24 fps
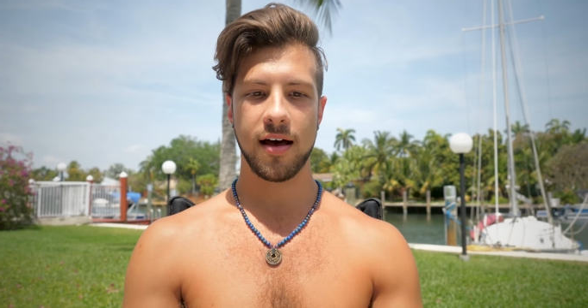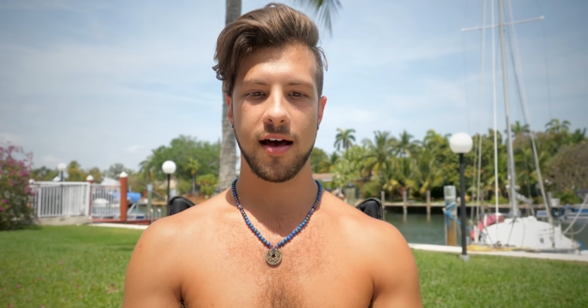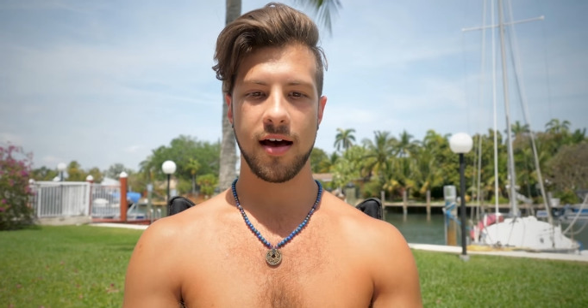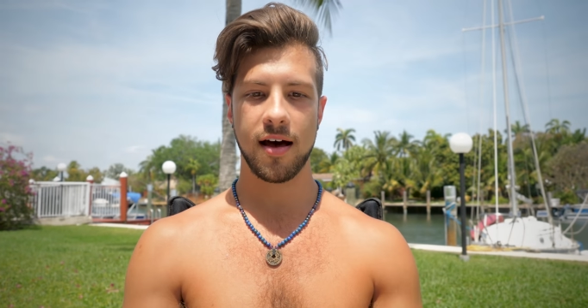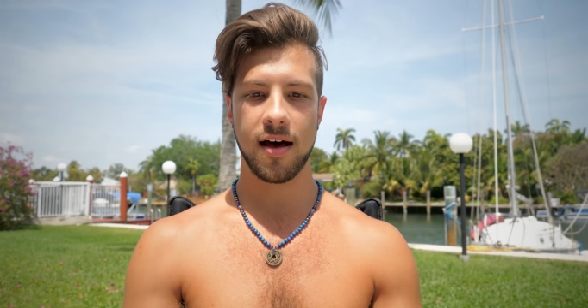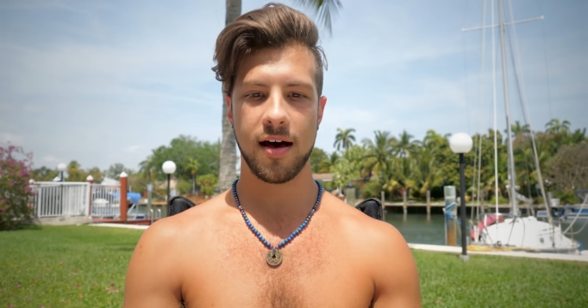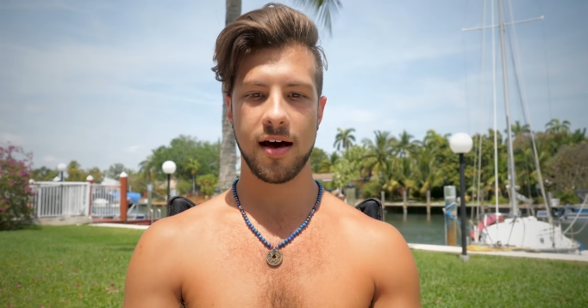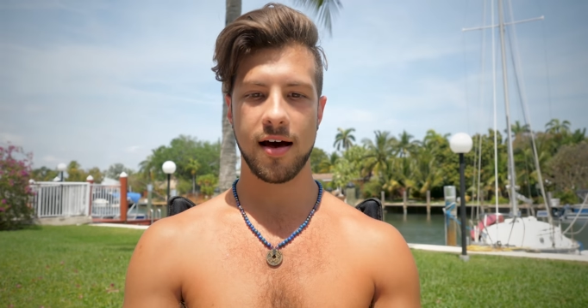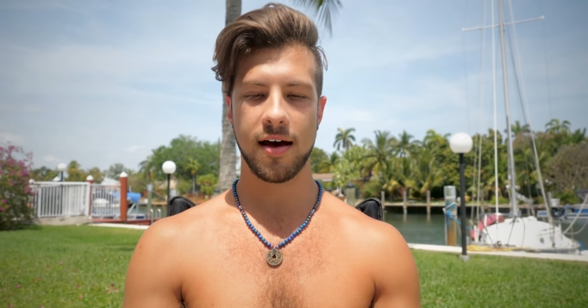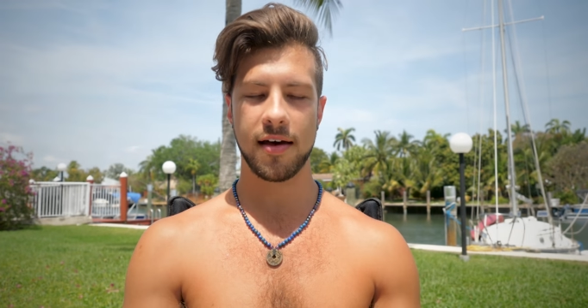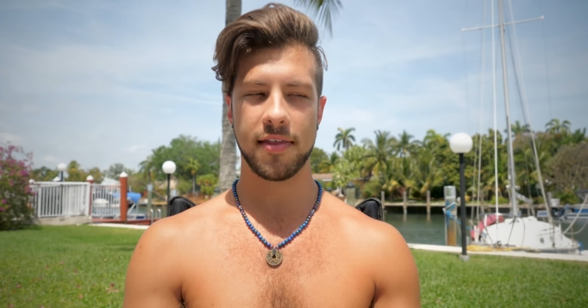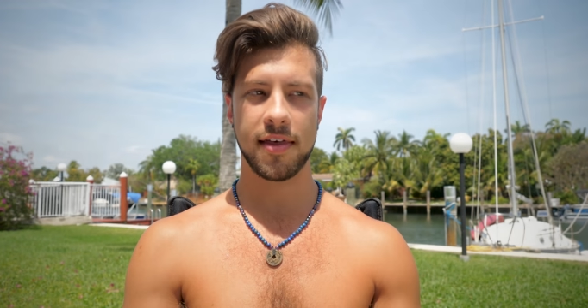
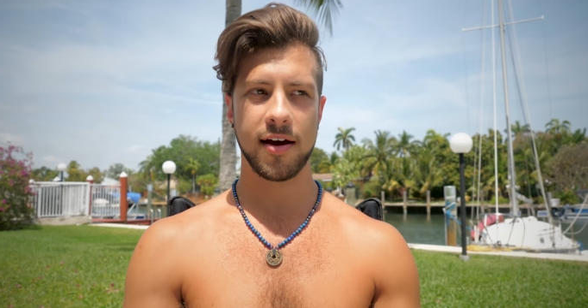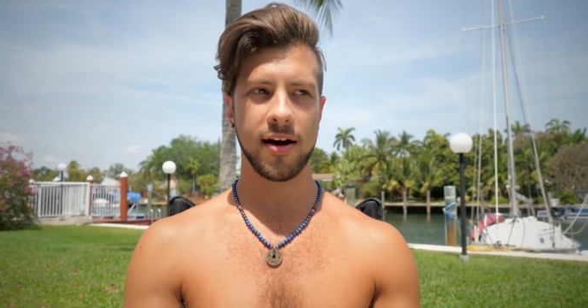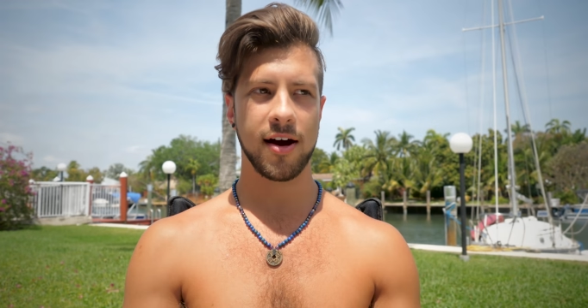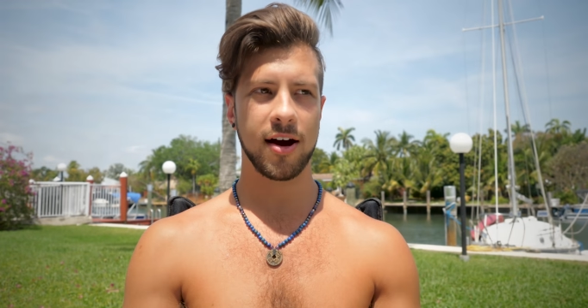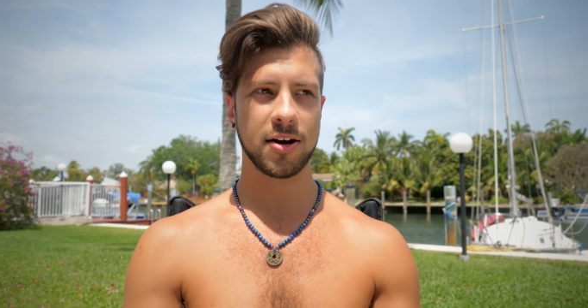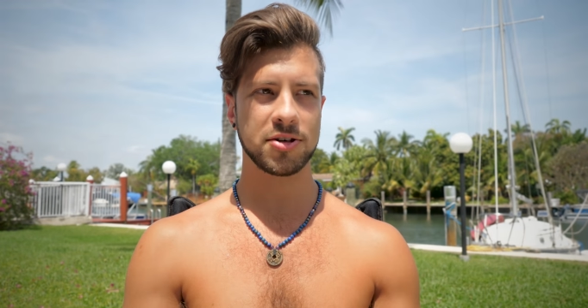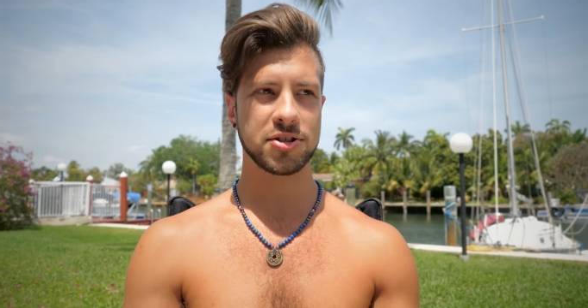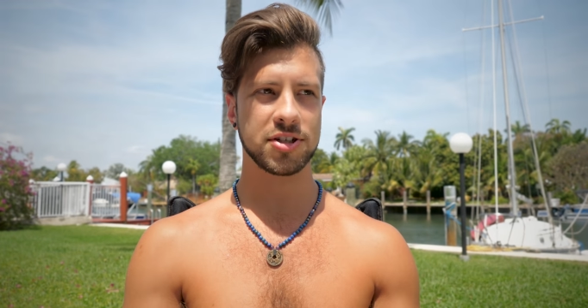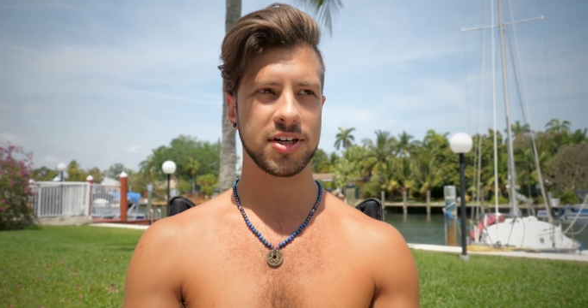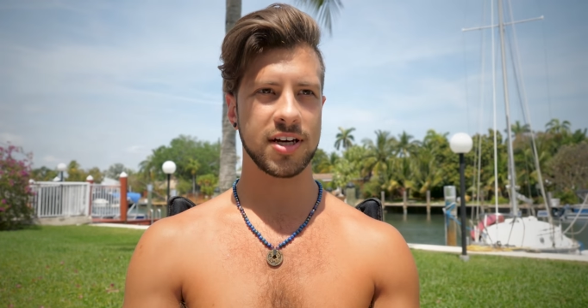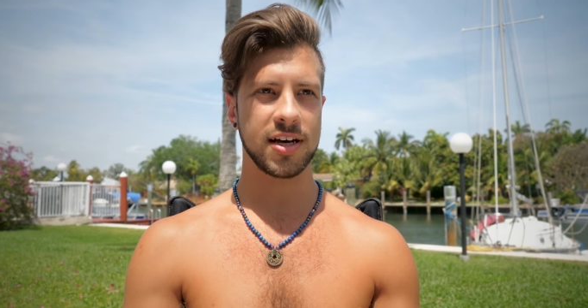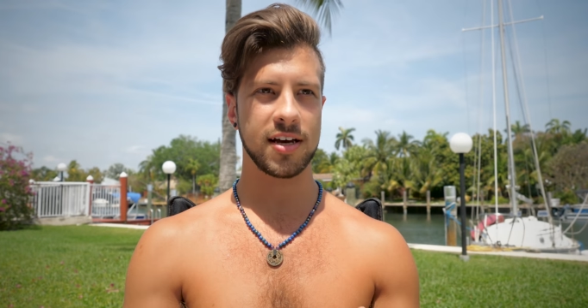Uh, they're
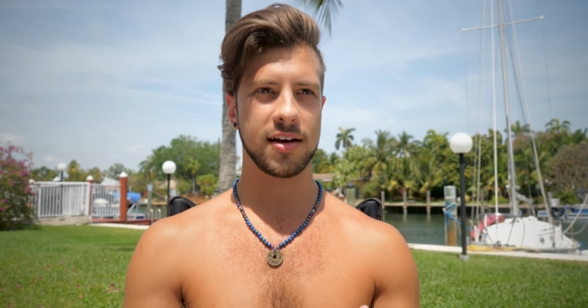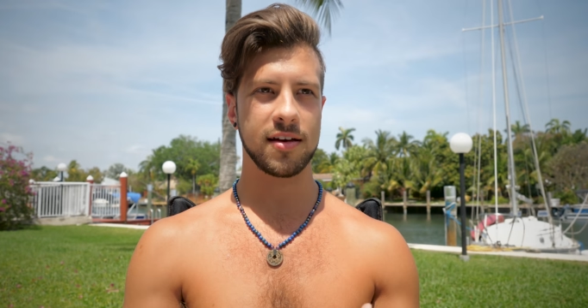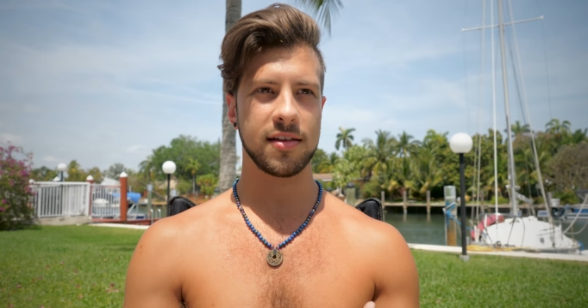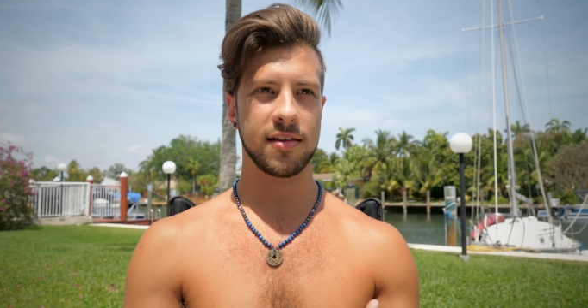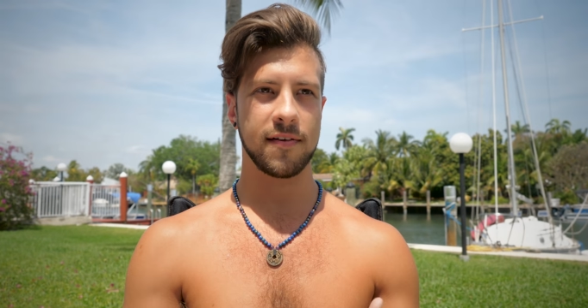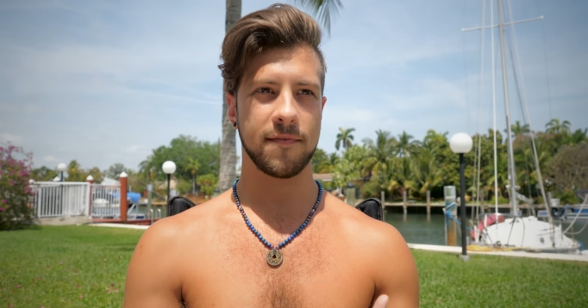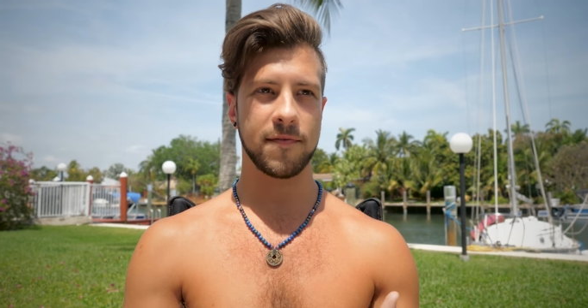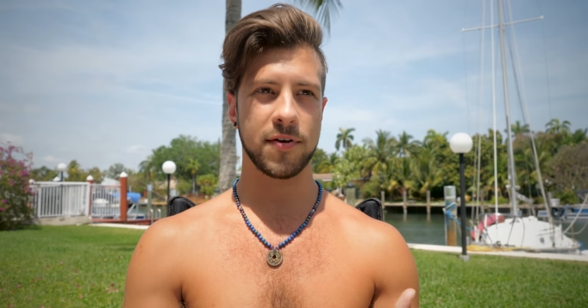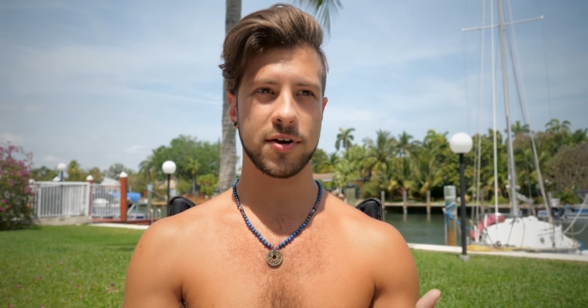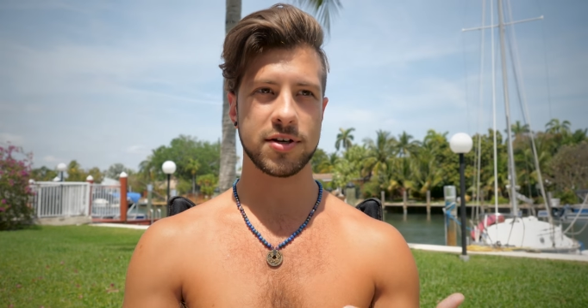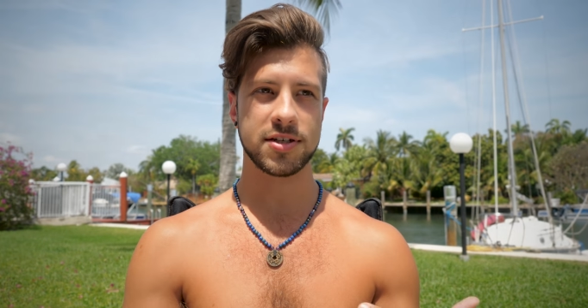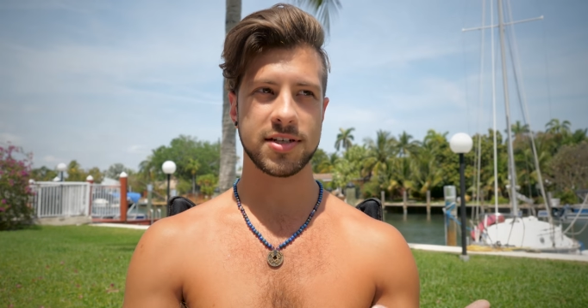actually
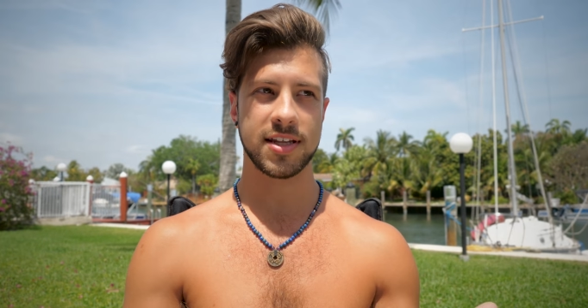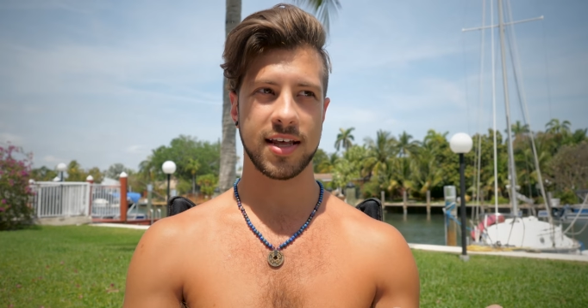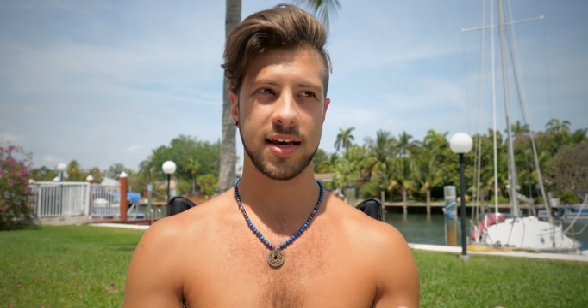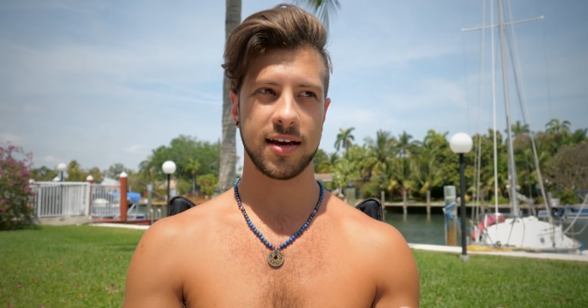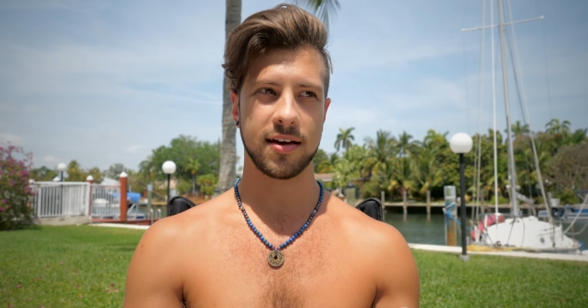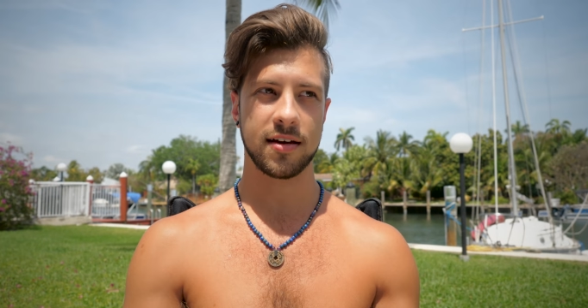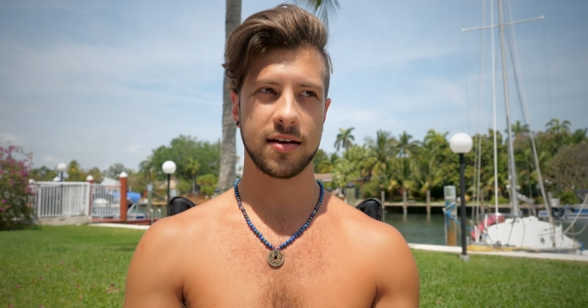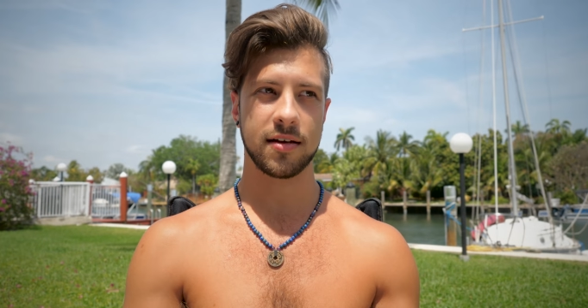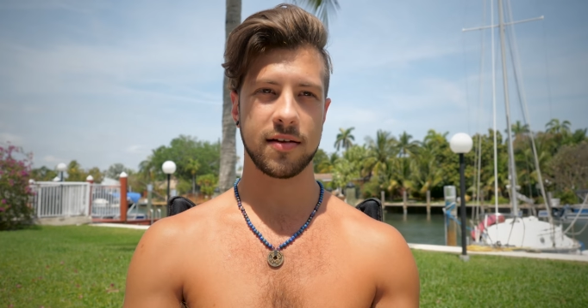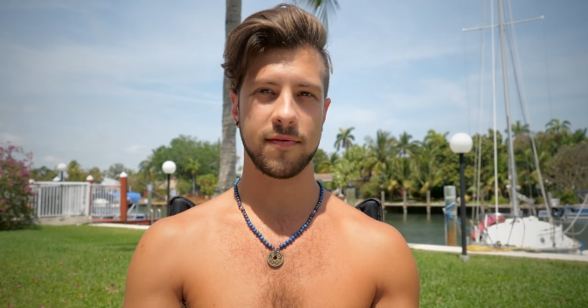the first thing,